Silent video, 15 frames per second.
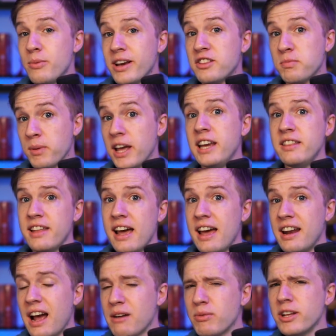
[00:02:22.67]
to explain
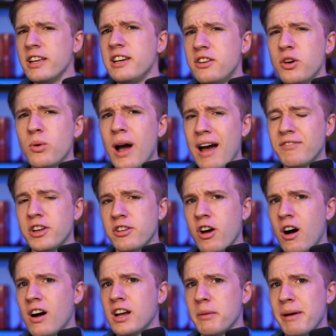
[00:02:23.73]
that, I really do have to
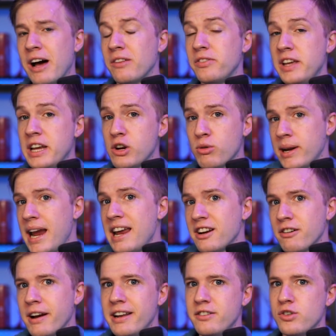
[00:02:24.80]
talk about the
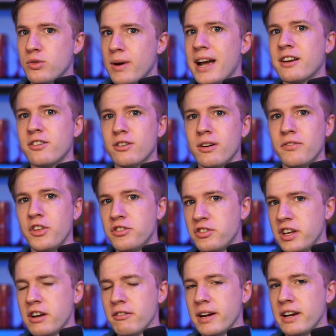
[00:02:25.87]
creator and director of the
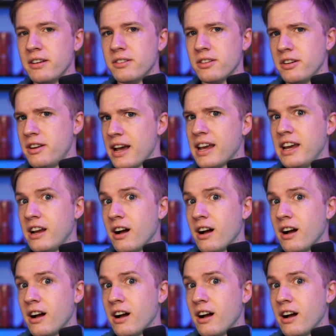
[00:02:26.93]
series, Hideki